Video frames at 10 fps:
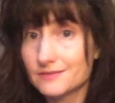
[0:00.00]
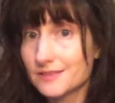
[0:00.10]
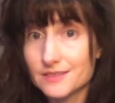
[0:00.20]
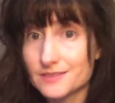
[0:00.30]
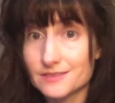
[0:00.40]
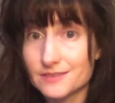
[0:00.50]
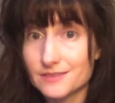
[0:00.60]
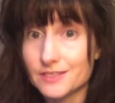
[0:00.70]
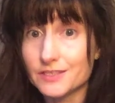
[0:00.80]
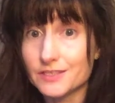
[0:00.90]

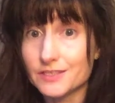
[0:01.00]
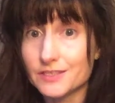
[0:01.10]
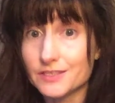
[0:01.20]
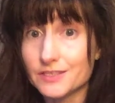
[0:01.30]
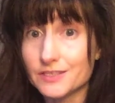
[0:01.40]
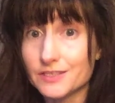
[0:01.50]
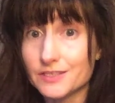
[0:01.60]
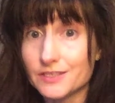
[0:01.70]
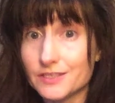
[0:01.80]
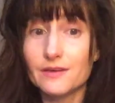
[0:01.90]
the yoga
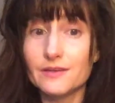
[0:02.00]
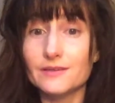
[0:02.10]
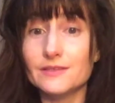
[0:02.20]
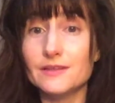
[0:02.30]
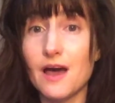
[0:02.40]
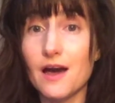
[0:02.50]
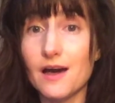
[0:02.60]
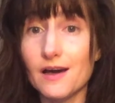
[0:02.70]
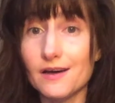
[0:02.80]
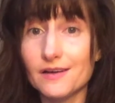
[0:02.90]

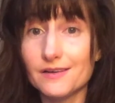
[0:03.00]
that